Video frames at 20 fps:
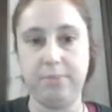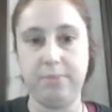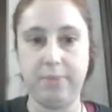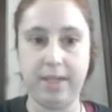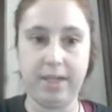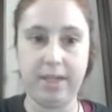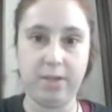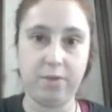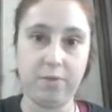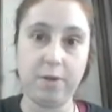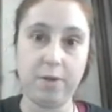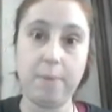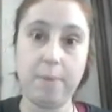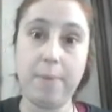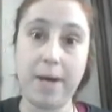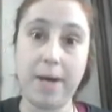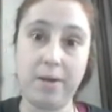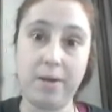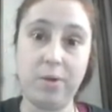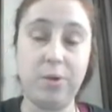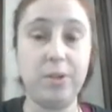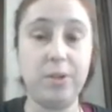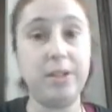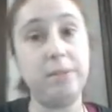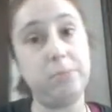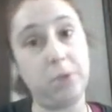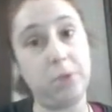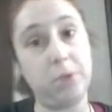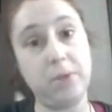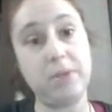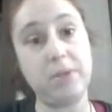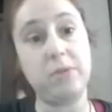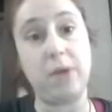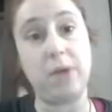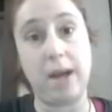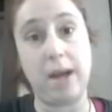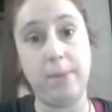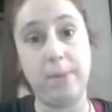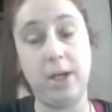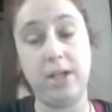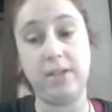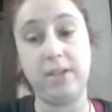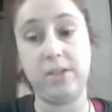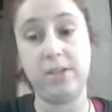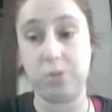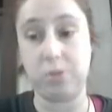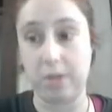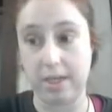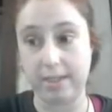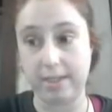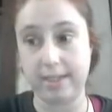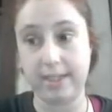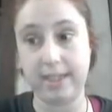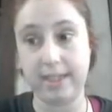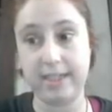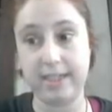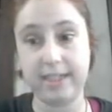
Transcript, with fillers: ran over a pothole and broke Grandma the truck.